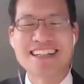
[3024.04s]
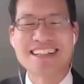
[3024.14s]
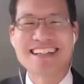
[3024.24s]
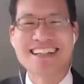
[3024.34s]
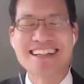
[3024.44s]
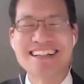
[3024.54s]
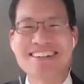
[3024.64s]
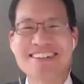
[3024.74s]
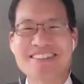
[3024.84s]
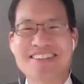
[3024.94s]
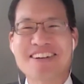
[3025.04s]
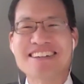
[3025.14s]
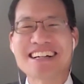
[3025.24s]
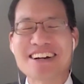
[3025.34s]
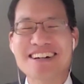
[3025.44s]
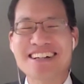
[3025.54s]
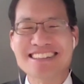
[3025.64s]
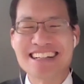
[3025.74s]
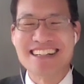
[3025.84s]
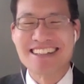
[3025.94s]
the first thing I want to
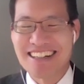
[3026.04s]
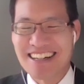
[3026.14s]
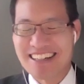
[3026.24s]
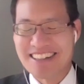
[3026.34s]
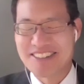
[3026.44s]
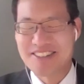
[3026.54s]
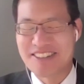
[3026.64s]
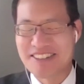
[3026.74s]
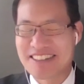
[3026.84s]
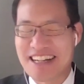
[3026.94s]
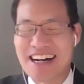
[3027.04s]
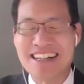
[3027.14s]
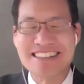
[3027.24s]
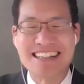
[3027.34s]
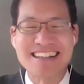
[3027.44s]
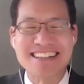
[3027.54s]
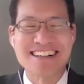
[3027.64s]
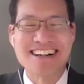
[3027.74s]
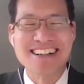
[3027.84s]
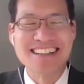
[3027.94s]
say, Scott, is that your
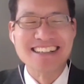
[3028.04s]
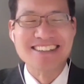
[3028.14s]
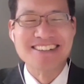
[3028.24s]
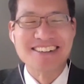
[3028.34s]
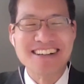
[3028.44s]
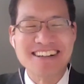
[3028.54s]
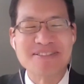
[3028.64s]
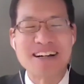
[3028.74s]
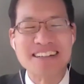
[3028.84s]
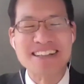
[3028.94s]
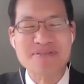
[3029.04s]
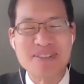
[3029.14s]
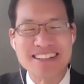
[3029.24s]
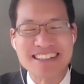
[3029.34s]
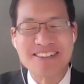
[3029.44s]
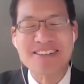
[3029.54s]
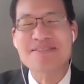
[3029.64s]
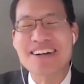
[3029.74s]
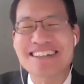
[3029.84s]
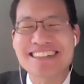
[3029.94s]
colleague Troy is probably the best equipped
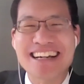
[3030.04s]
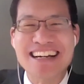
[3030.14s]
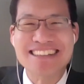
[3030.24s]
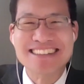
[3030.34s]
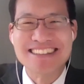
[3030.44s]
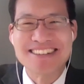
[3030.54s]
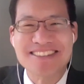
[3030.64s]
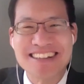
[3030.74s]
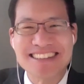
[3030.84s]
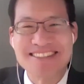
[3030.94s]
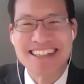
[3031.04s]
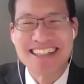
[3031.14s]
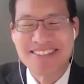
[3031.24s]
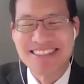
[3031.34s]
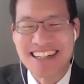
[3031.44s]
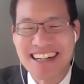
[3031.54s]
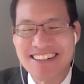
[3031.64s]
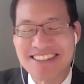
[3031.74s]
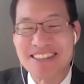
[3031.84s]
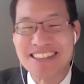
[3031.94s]
person to answer this question when it comes to
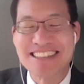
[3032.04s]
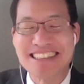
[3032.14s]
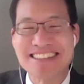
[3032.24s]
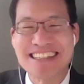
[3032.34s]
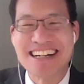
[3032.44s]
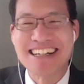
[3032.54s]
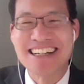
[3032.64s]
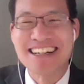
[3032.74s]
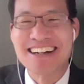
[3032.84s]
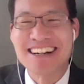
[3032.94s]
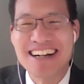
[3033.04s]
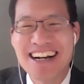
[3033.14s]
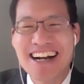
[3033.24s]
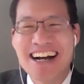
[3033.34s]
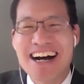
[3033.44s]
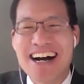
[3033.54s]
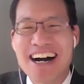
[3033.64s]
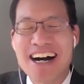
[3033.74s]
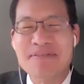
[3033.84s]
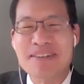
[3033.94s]
hydrogen. But since he's not here,
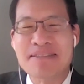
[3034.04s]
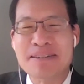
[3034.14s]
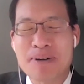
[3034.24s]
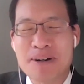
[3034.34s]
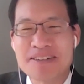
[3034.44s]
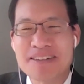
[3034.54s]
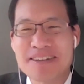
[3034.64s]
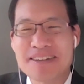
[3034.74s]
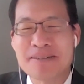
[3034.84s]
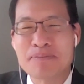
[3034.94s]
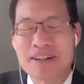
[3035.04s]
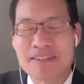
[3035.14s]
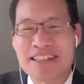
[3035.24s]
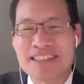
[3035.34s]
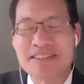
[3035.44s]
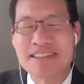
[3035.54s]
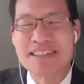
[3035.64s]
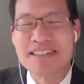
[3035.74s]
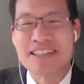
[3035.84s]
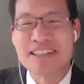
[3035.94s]
I mean, both the progressives and the
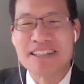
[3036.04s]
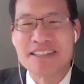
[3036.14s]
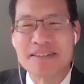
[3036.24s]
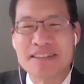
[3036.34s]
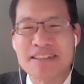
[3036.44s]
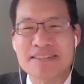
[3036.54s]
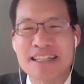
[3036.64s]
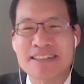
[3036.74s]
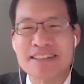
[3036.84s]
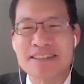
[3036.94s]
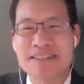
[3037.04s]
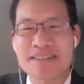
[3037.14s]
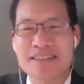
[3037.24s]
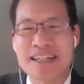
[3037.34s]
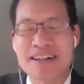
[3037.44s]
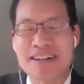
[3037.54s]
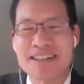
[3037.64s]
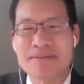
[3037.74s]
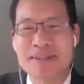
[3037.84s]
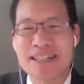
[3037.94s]
conservatives, they are
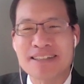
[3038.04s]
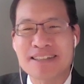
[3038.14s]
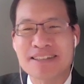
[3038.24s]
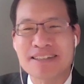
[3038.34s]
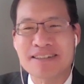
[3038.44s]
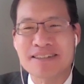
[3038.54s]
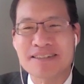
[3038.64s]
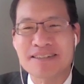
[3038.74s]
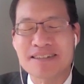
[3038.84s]
committed to